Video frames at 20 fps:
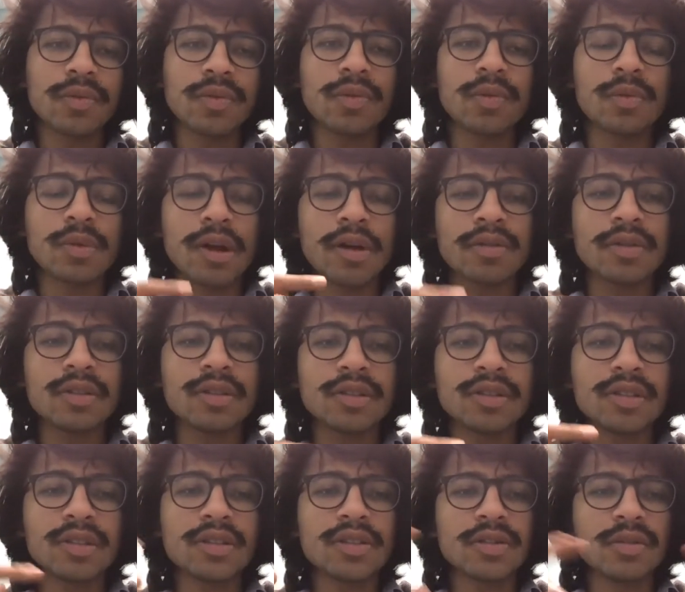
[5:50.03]
throughout the
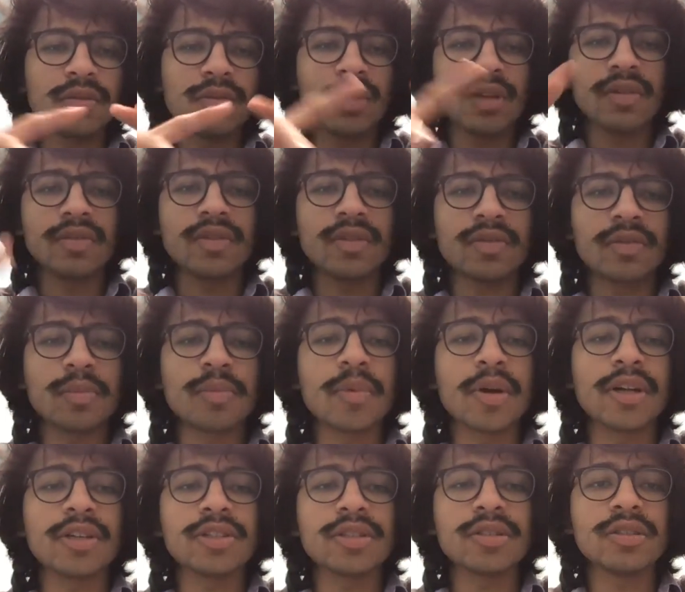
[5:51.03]
disease, you have different
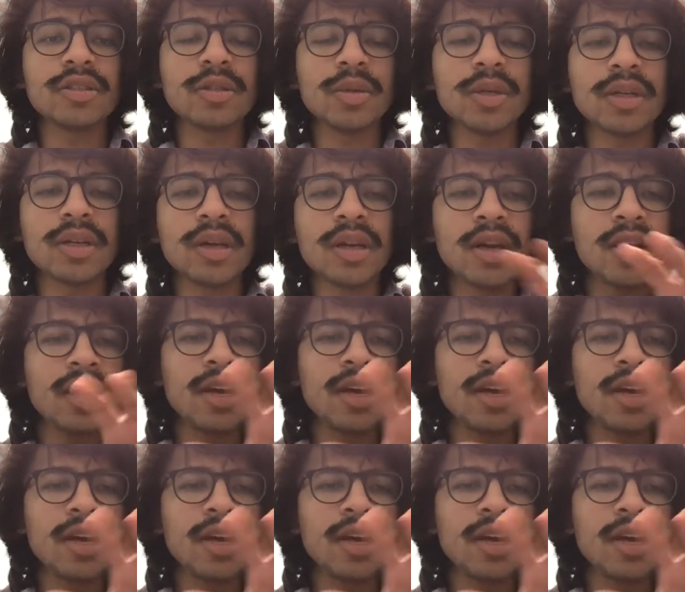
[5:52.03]
branches to it.